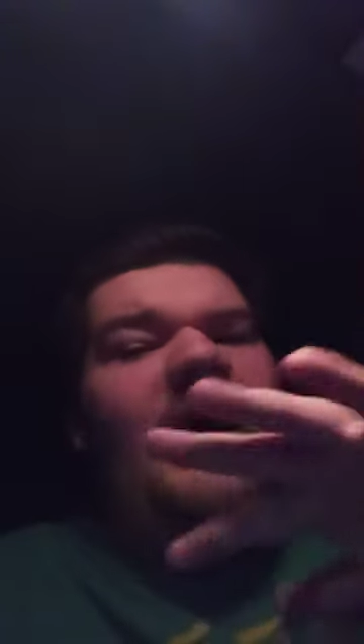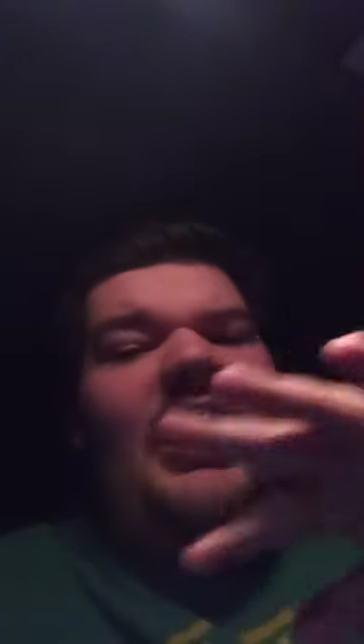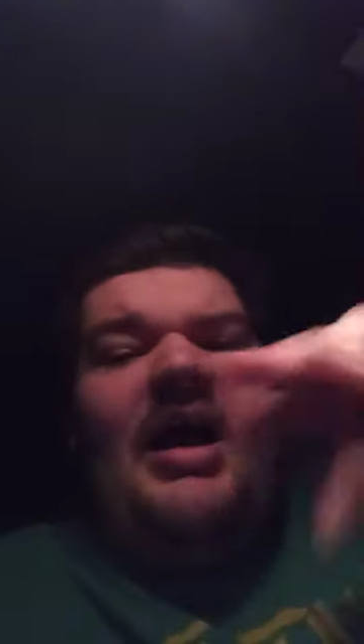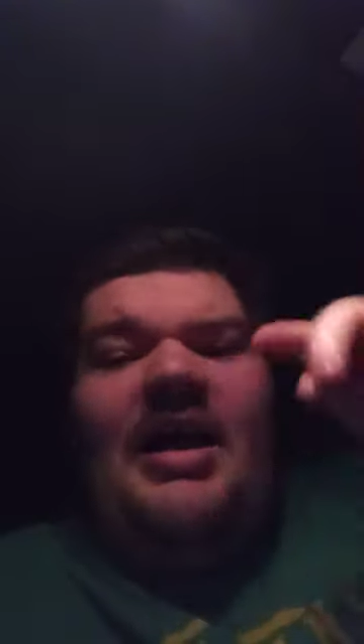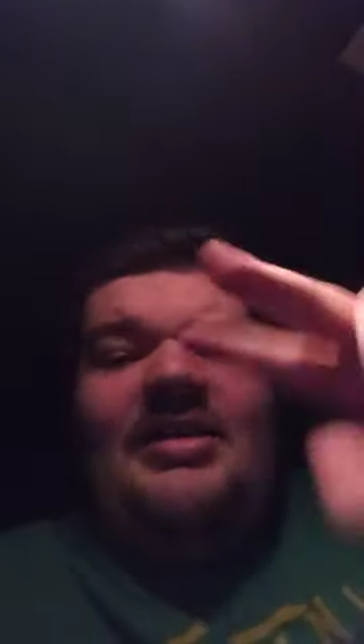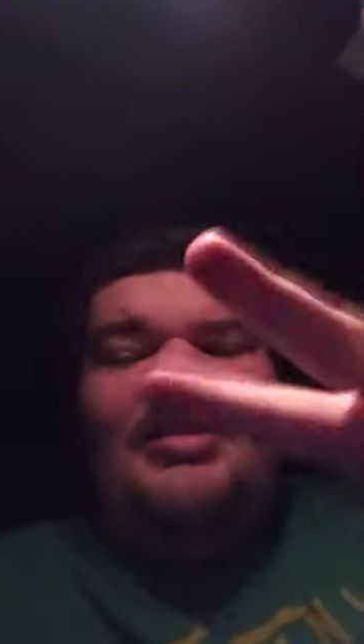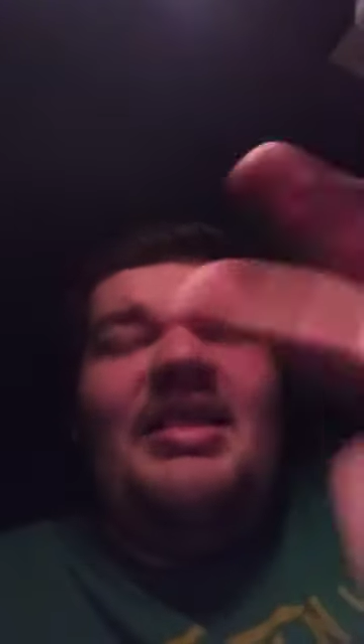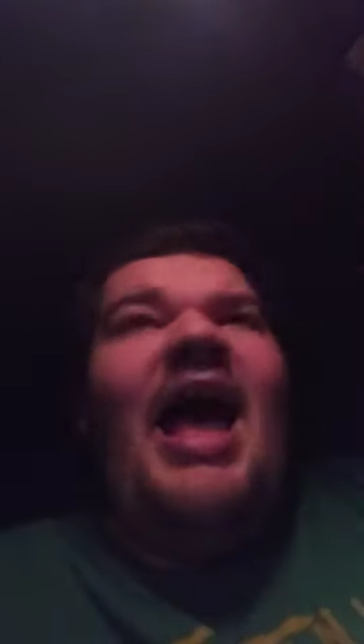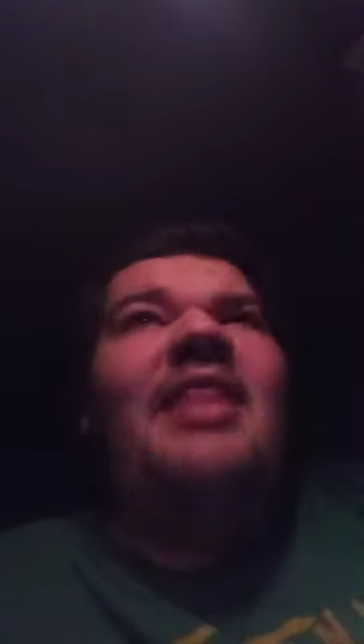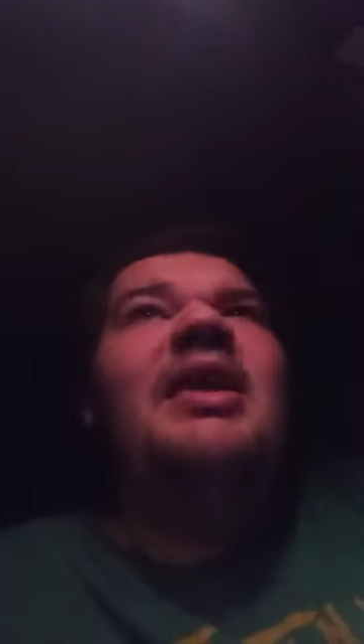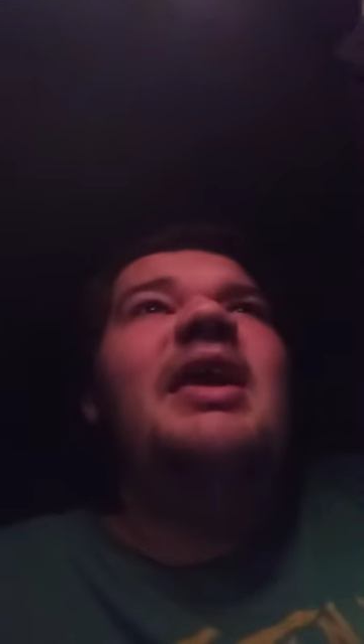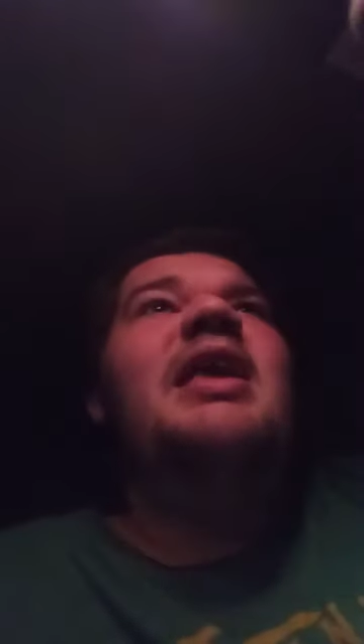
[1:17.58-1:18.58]
Uh,
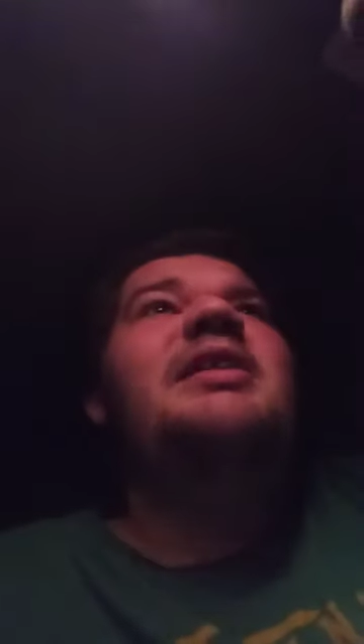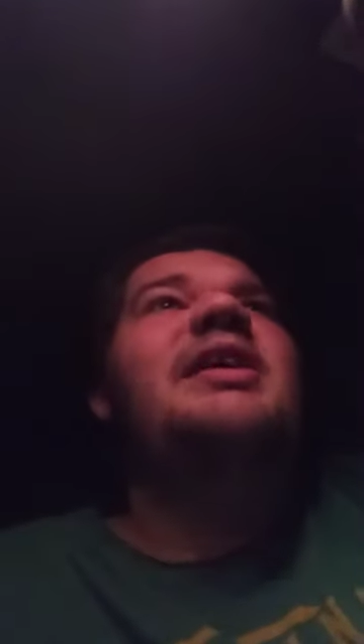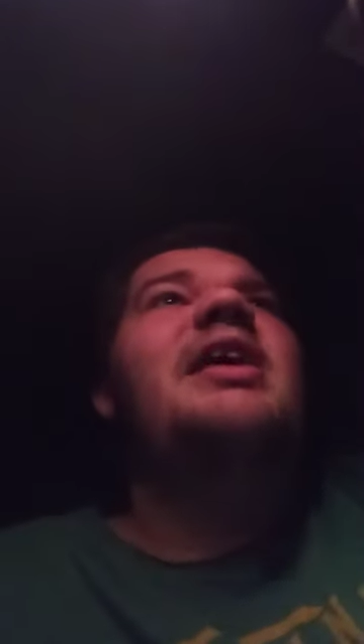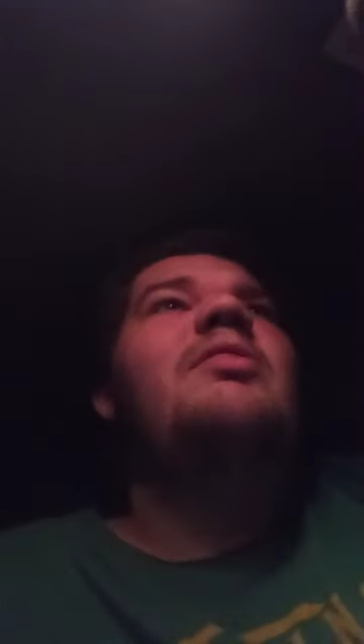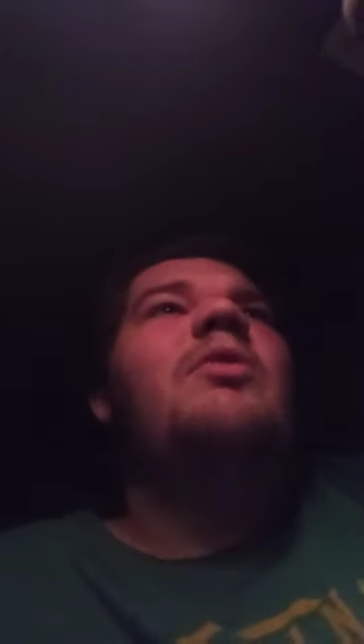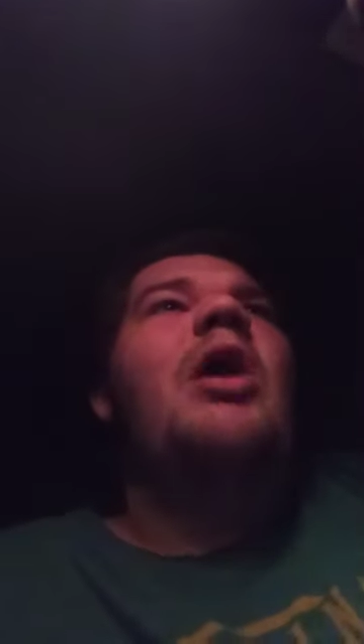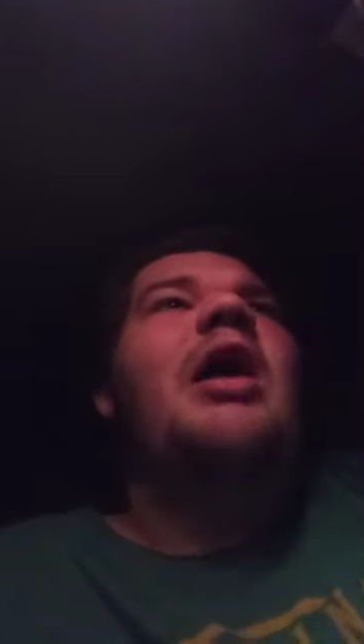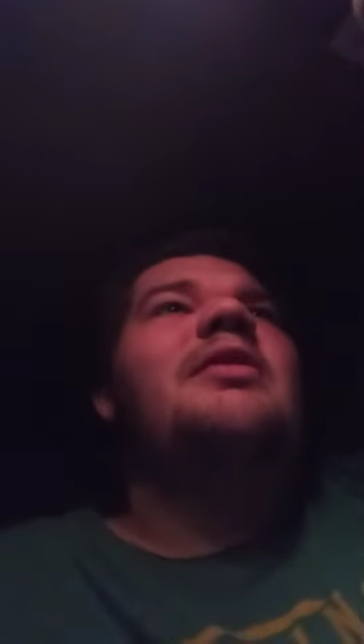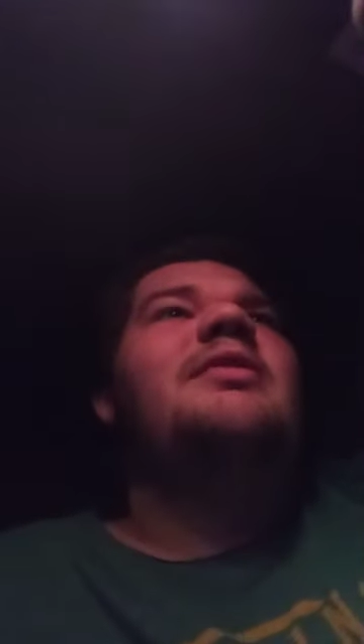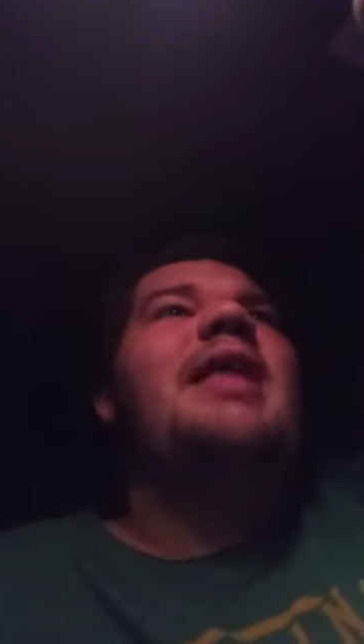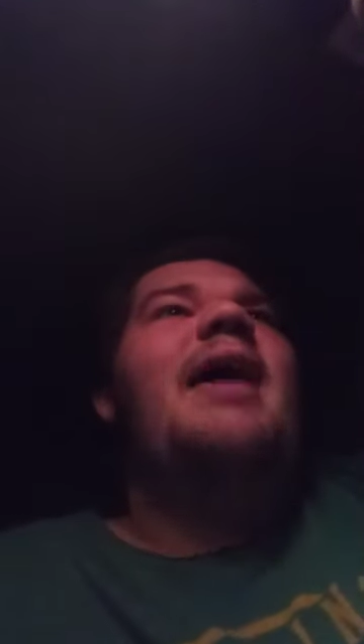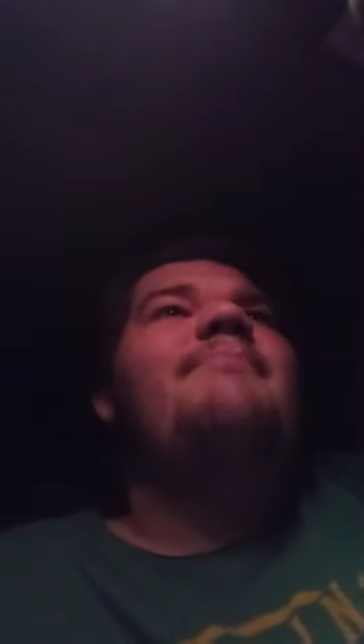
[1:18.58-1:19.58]
sadly, he did
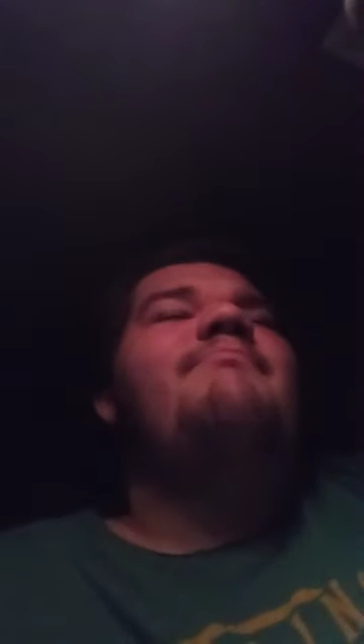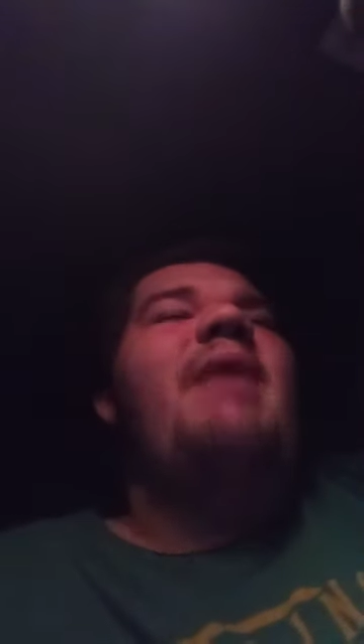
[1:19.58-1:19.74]
lost that